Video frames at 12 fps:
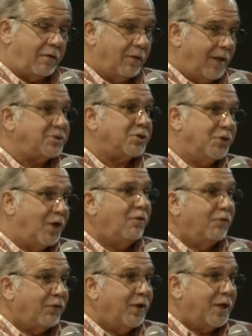That's
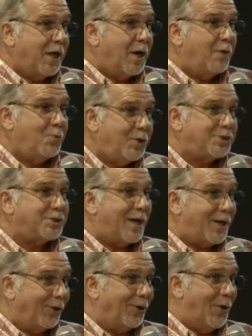another thing I wish
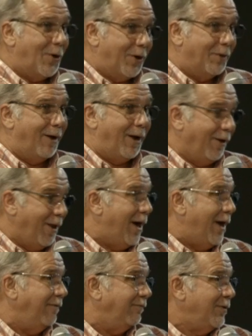I'd learned in my
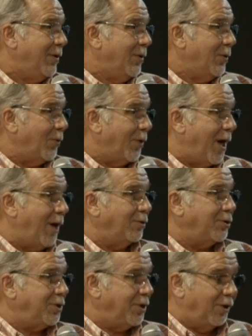life when I
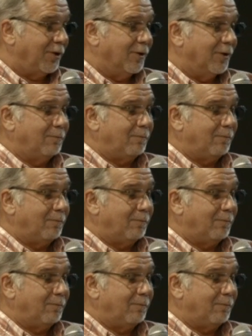was younger.